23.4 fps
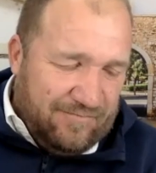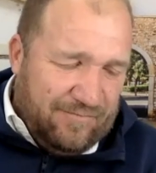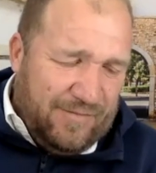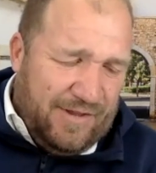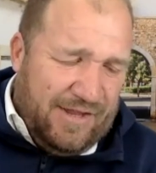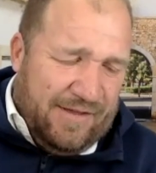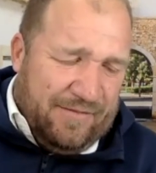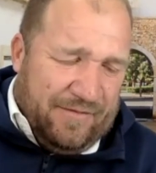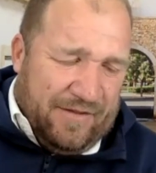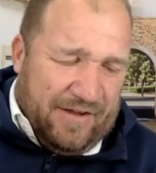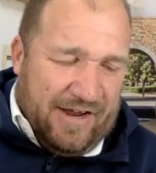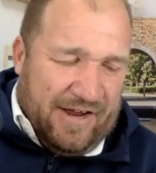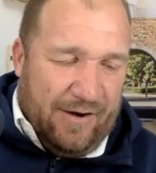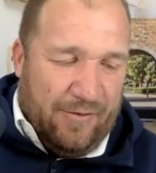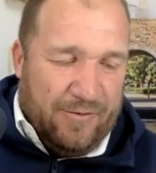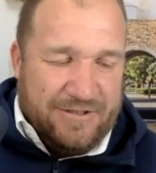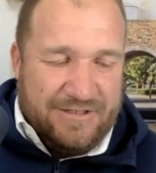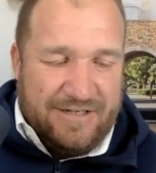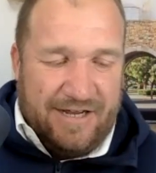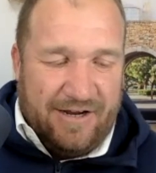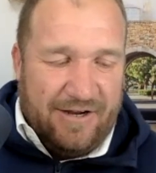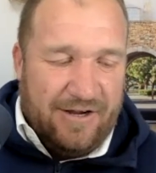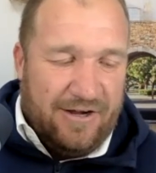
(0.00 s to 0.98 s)
And the guy
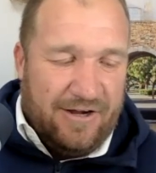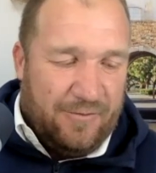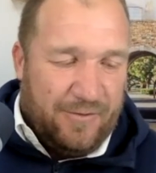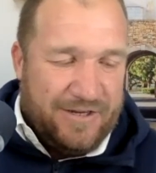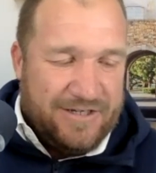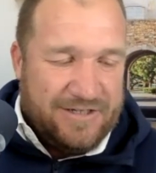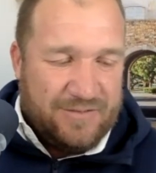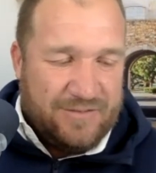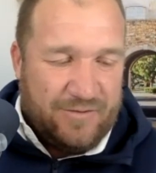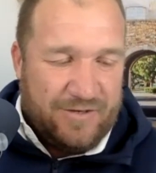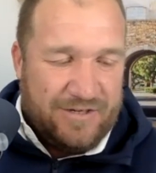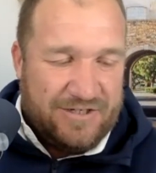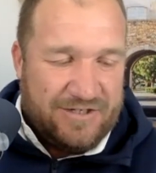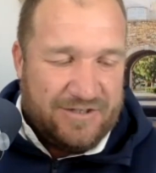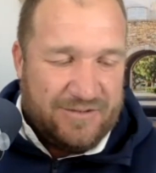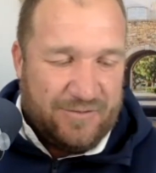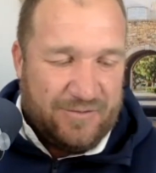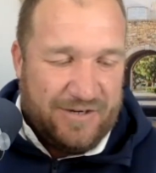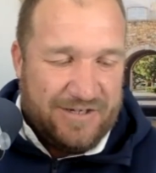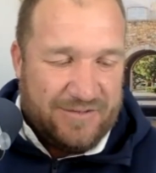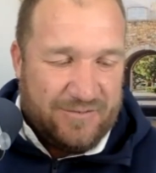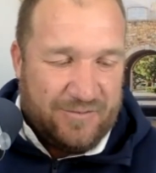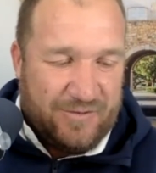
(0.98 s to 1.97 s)
was like, "Oh, where's where's
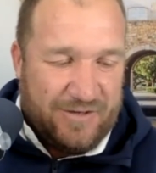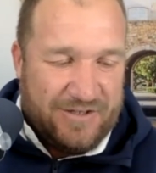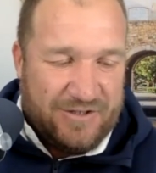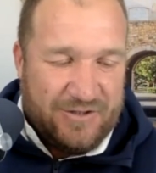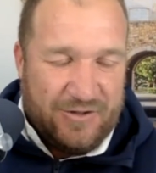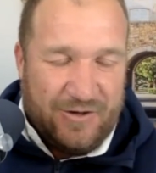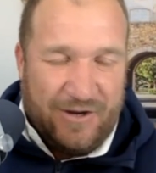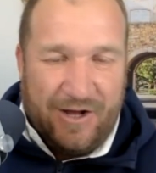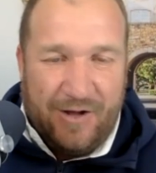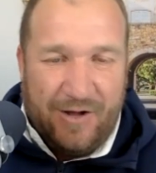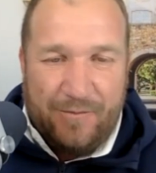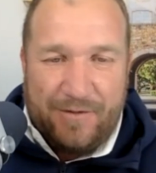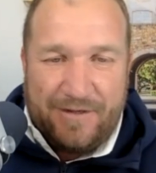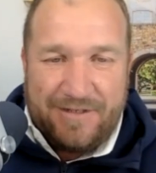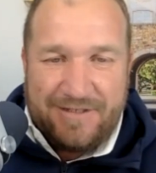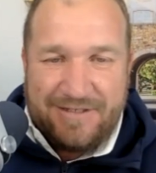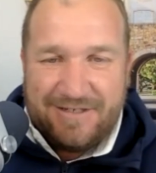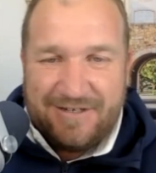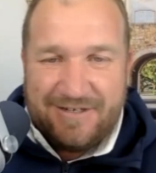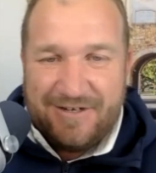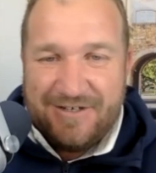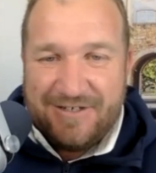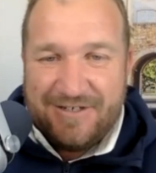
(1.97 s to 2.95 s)
where's where's your helper?" I
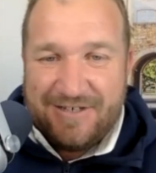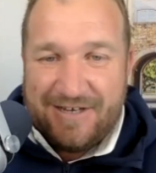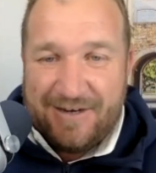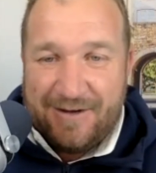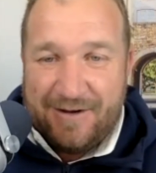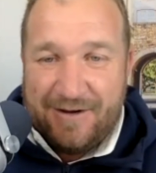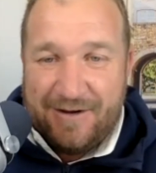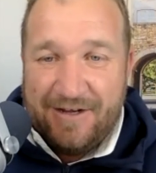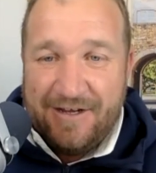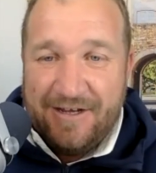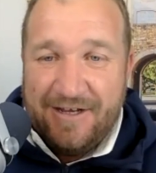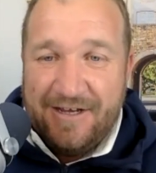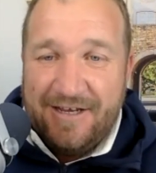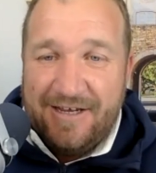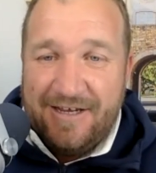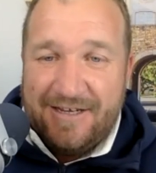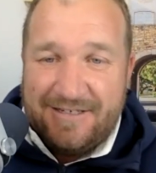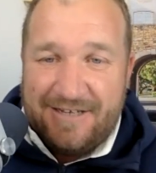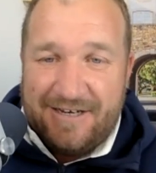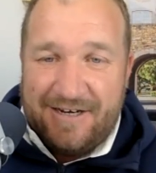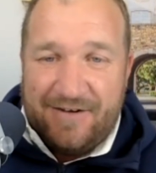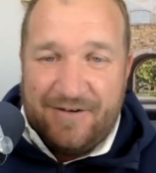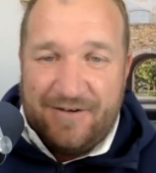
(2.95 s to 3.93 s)
said, "No, he's at a
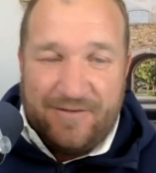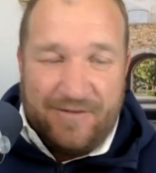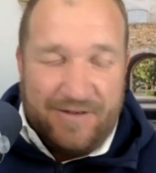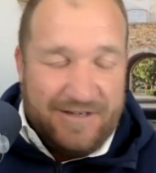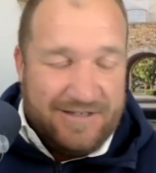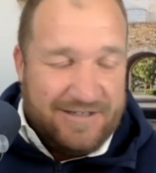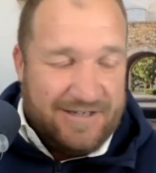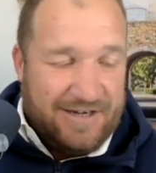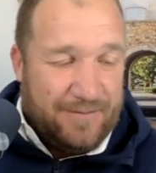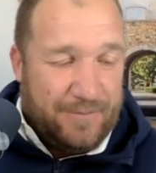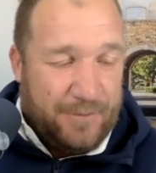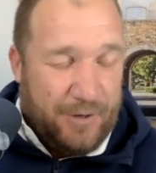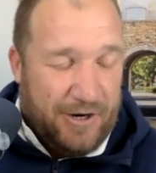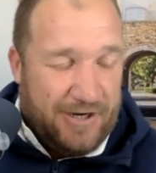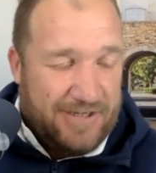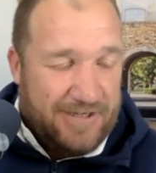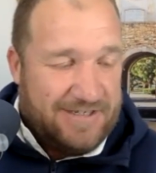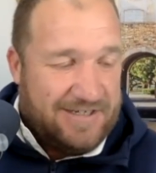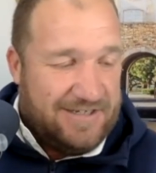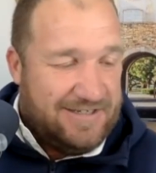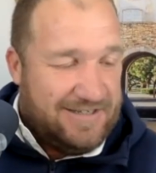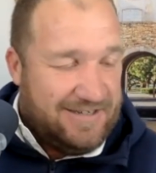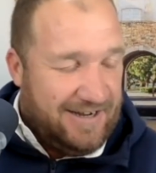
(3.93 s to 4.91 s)
he's at a he's at a
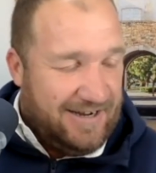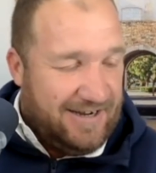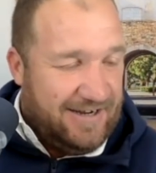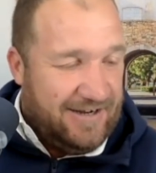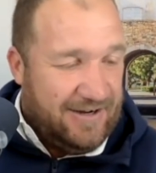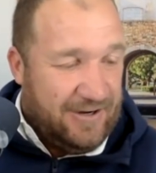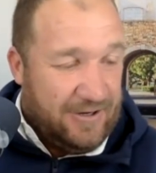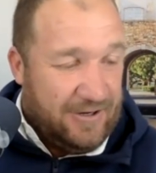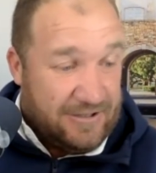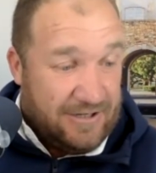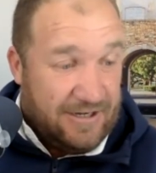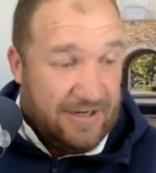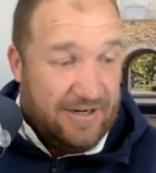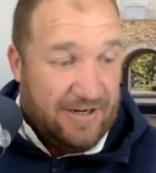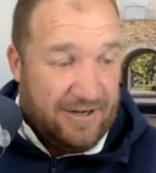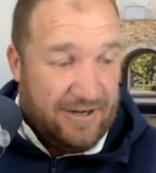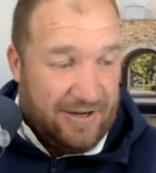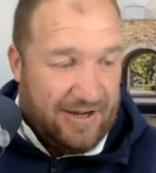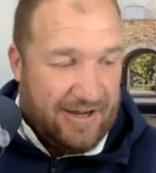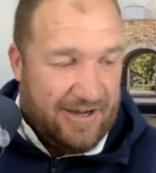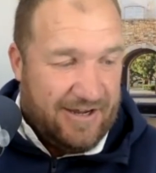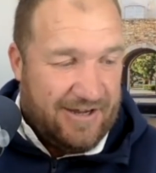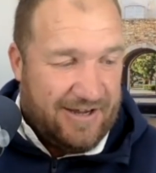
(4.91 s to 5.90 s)
party today." He goes, "Oh,
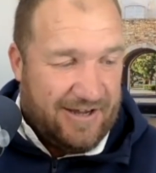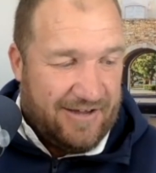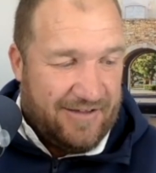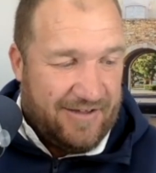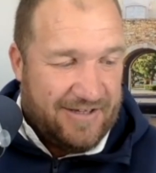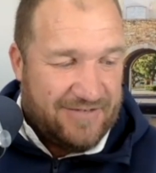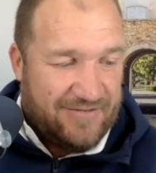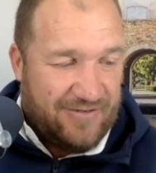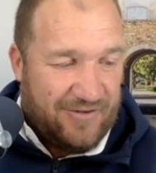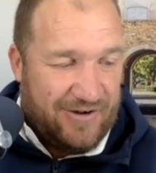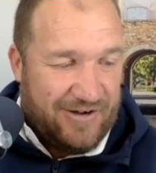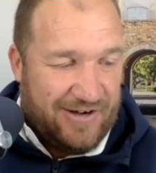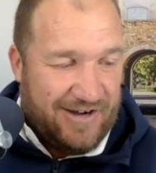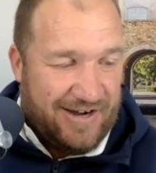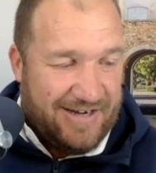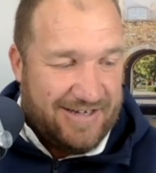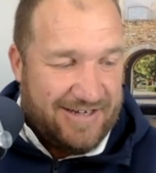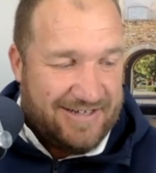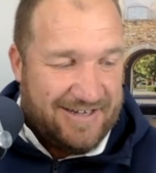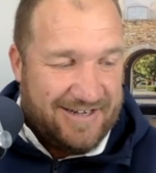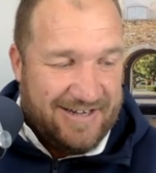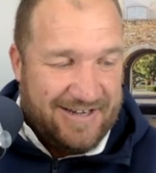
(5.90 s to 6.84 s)
okay, okay, that's very nice."